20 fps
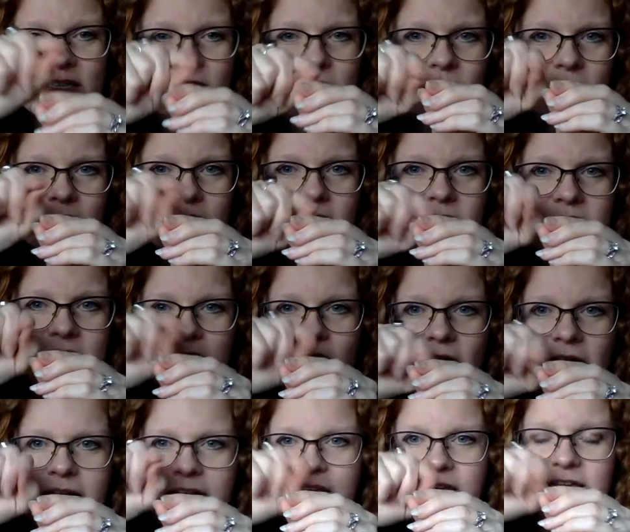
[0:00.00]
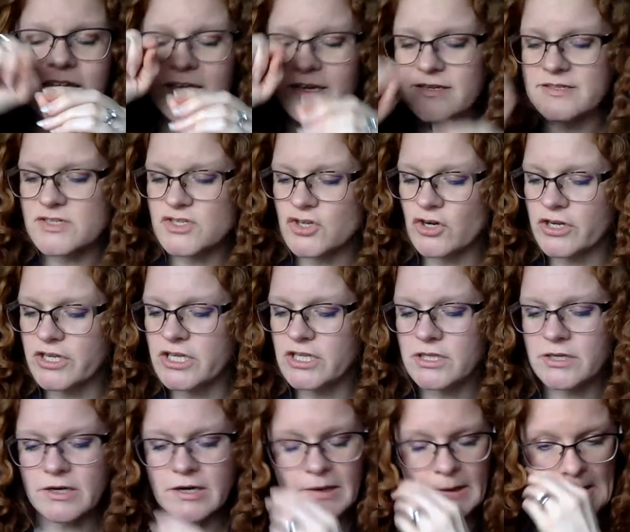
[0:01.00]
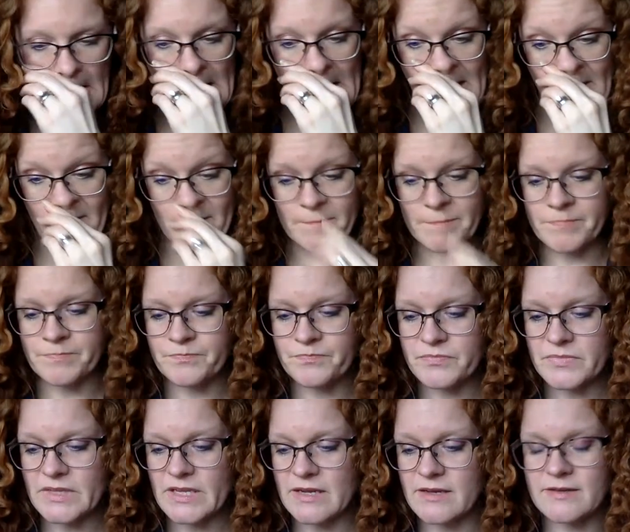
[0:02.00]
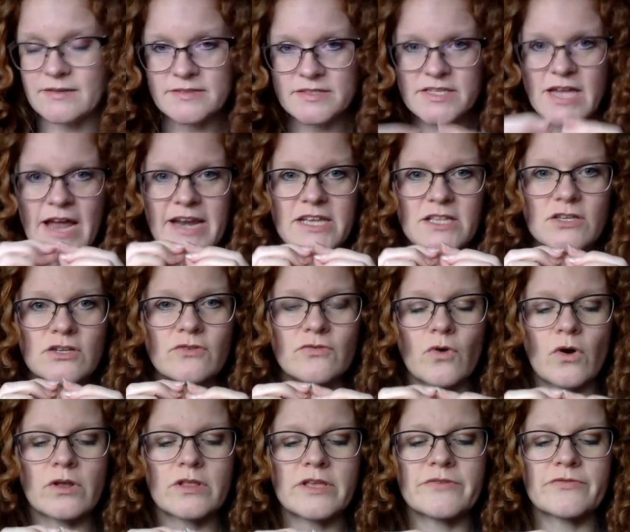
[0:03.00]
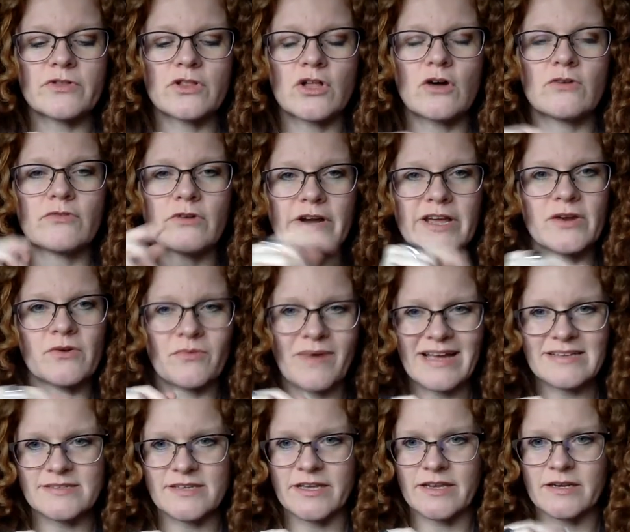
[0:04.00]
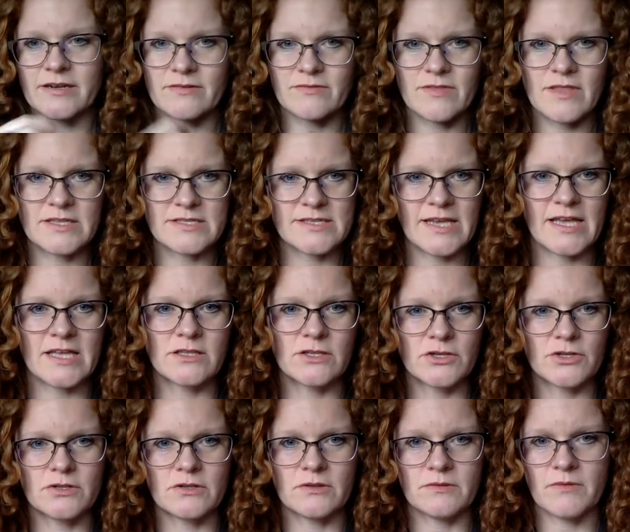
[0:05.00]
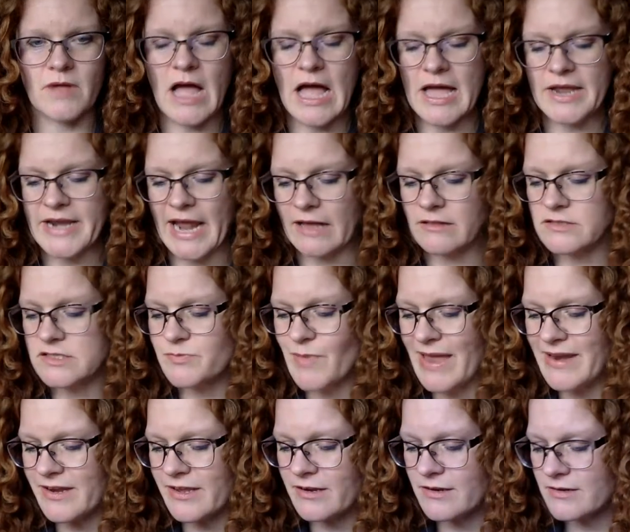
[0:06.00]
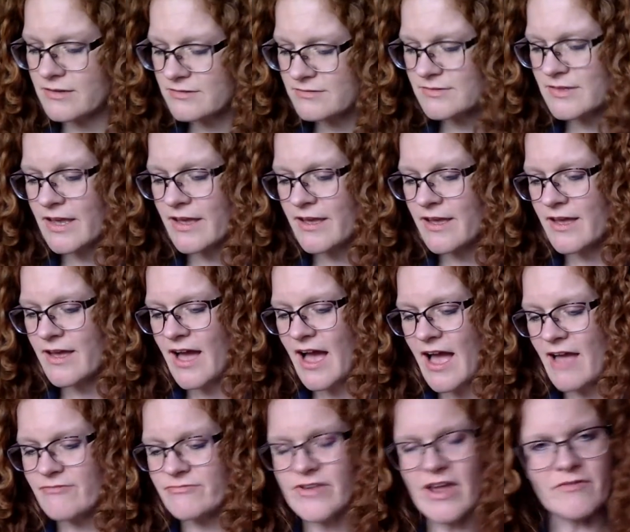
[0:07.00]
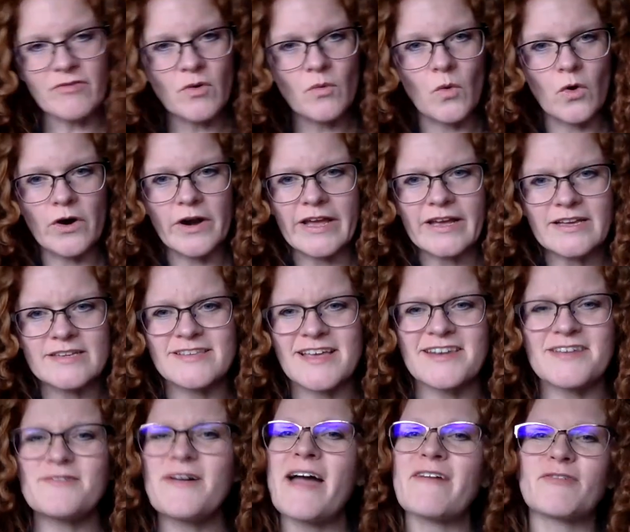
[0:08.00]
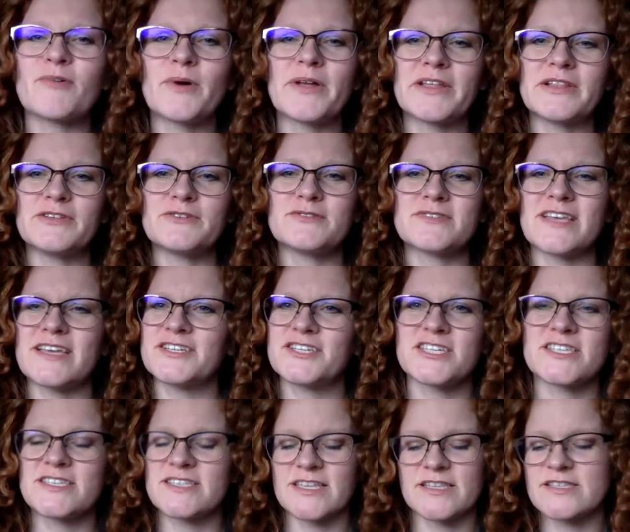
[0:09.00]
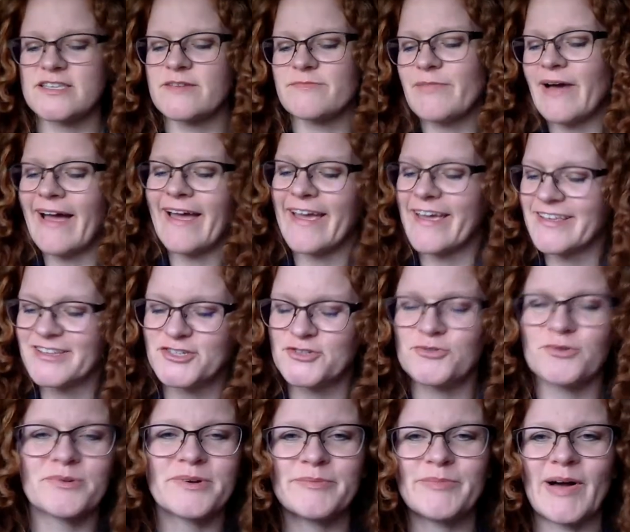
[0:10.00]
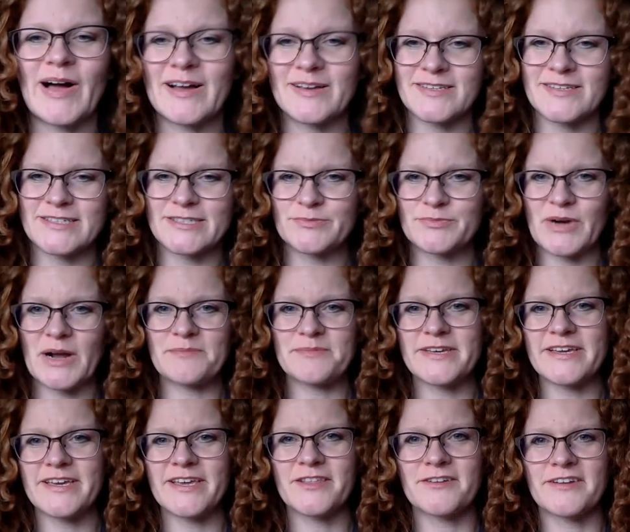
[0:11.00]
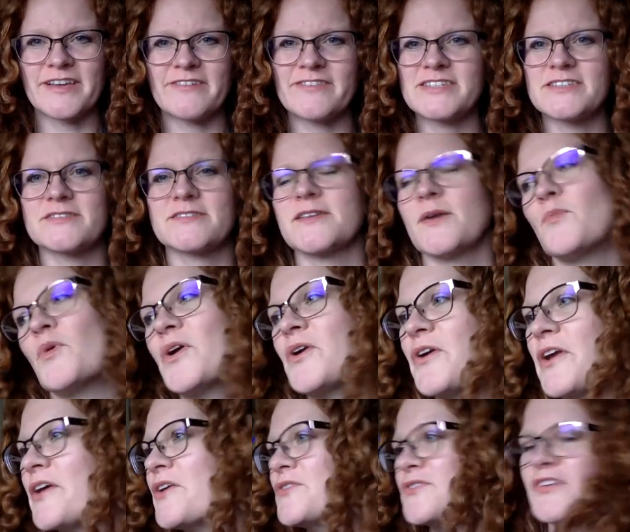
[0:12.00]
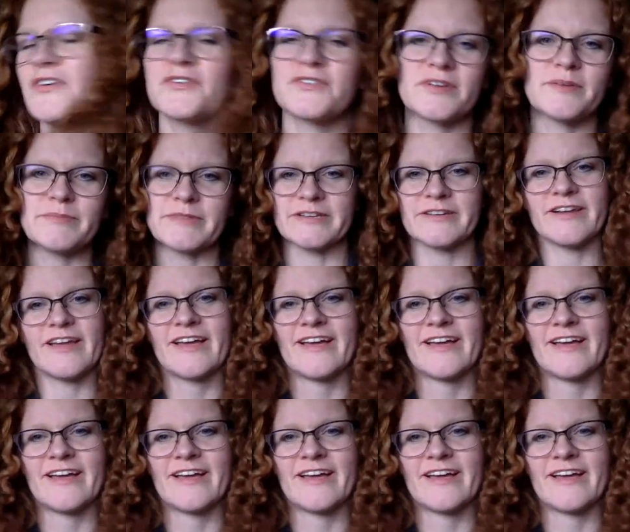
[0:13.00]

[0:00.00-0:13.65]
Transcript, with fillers: little tiny circular, um, tiny little four-leaf clover in resin that's like a little uh, necklace pendant. I've never worn it because I don't ever want to lose it. It just sits in my jewelry box. I should probably either give it to someone or use it or something.